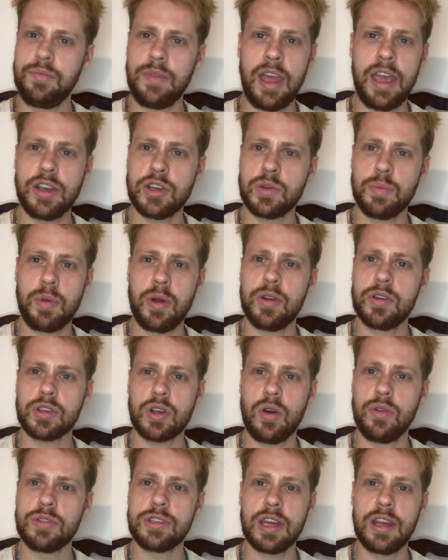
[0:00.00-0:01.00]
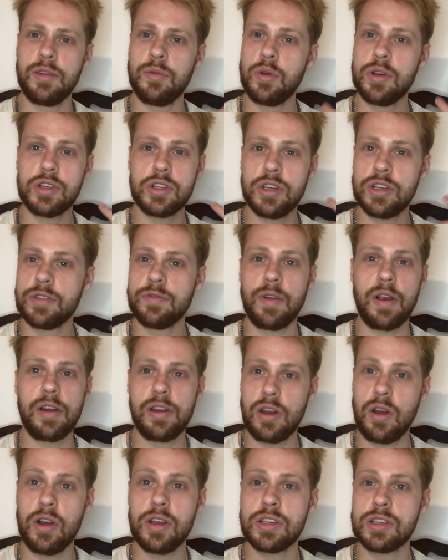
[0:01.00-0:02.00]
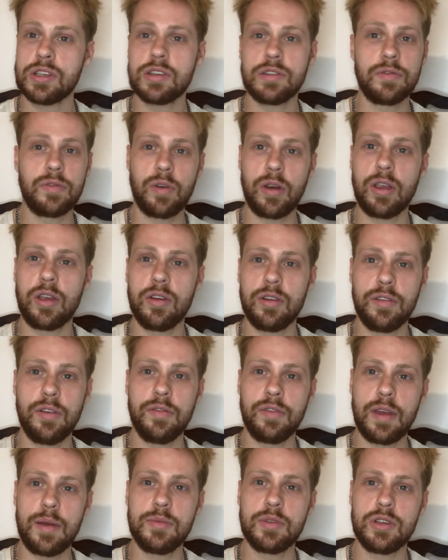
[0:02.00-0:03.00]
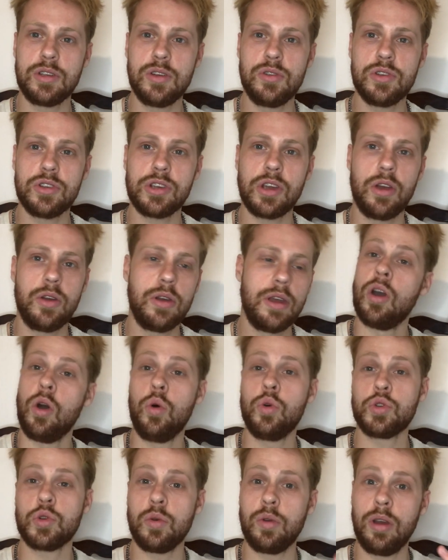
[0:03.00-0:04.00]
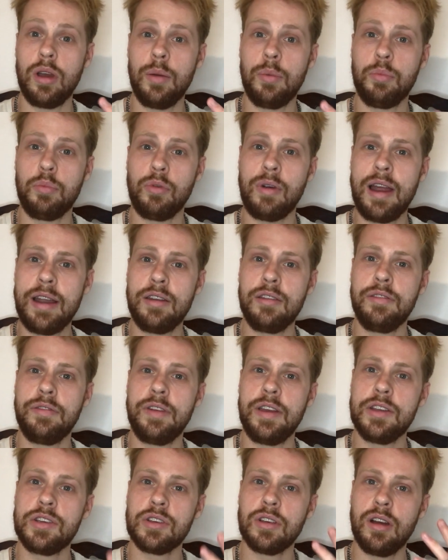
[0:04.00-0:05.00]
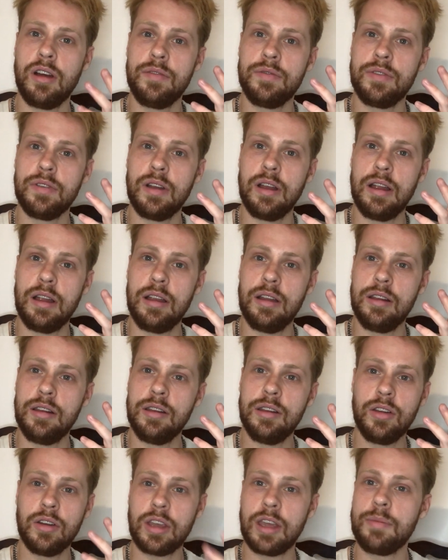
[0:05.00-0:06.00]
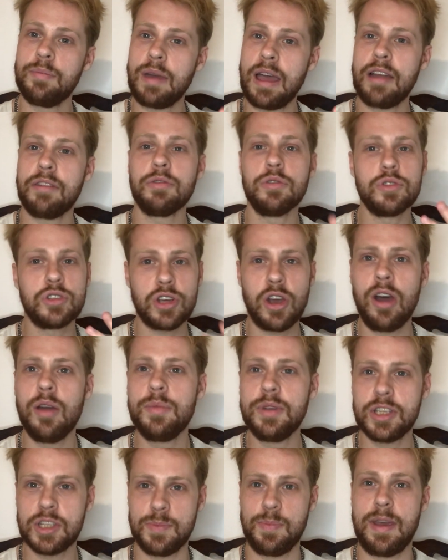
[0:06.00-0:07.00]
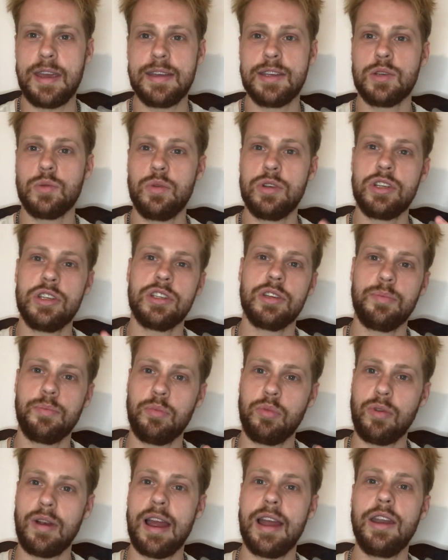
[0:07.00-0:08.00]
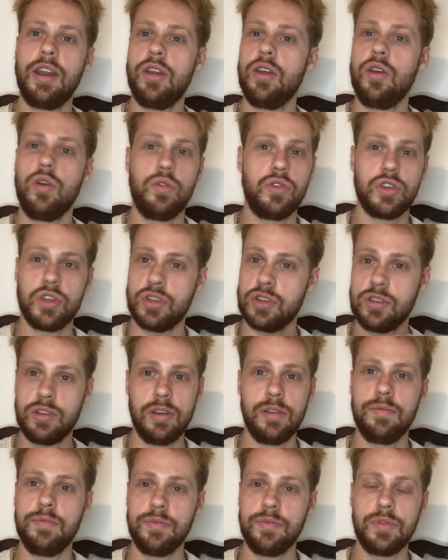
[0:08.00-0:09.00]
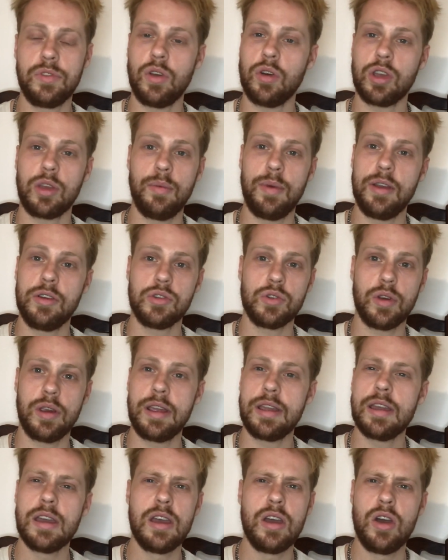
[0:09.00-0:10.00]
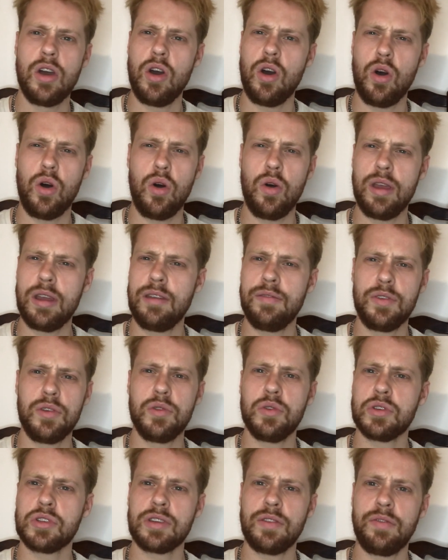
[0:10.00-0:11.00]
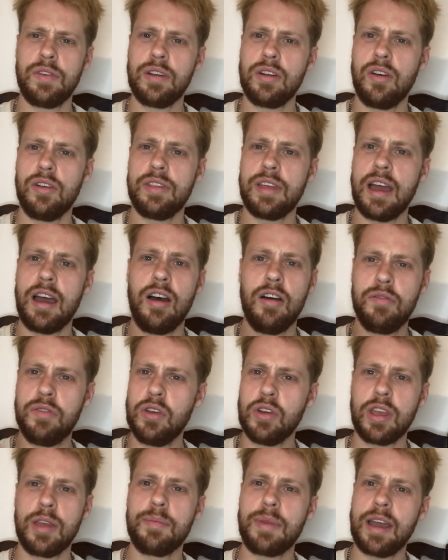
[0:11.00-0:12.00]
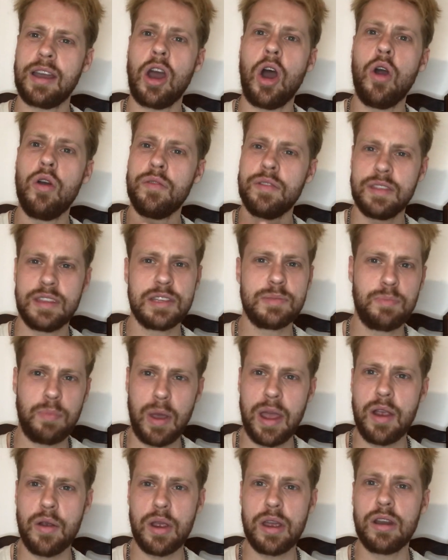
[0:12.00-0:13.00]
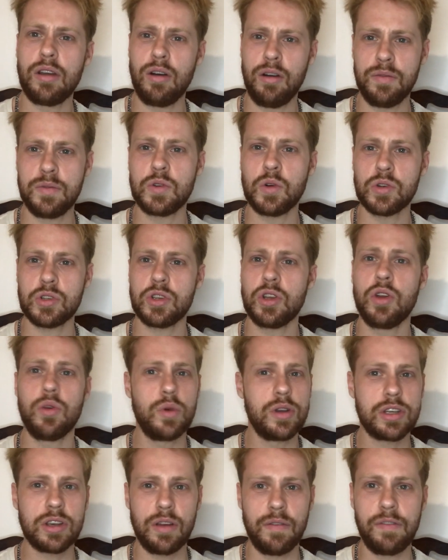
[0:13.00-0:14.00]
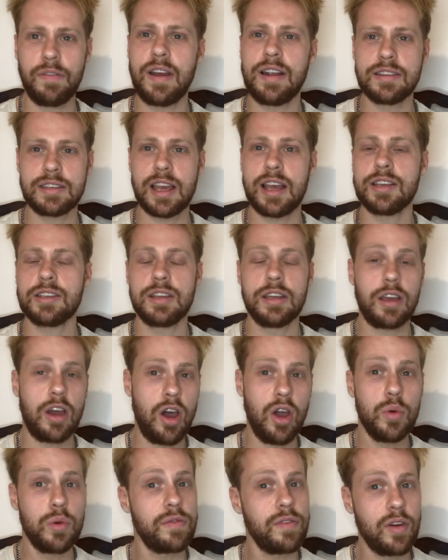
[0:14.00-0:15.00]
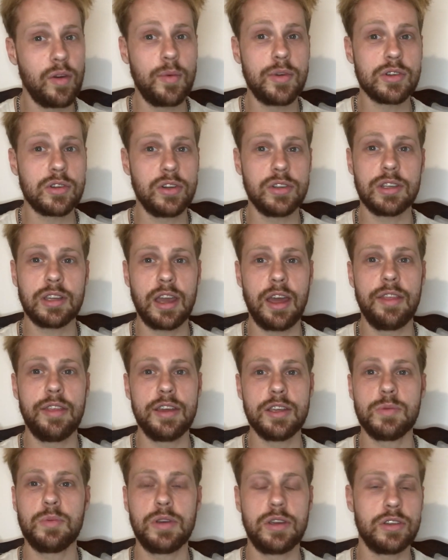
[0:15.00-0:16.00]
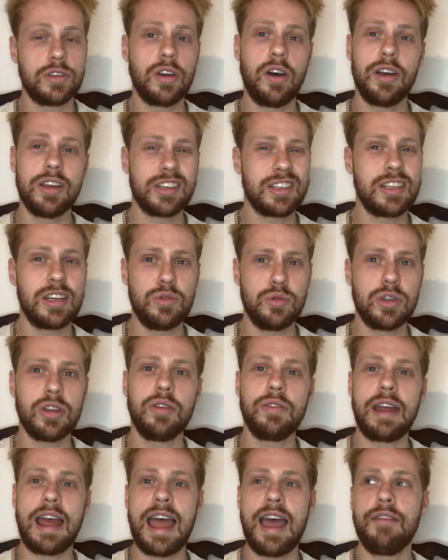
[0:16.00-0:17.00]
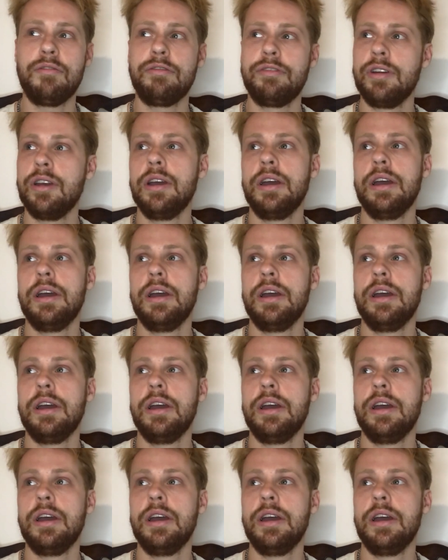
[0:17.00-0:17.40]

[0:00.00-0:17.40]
extra bonus content, which is very nice. It's very good of them to do so. Also, a brand new feature of looking back through time and space, which is a brand new just documentary or interview or something like that of looking back over this period of Doctor Who, which are fantastic. I would very much like to get this, because I still don't have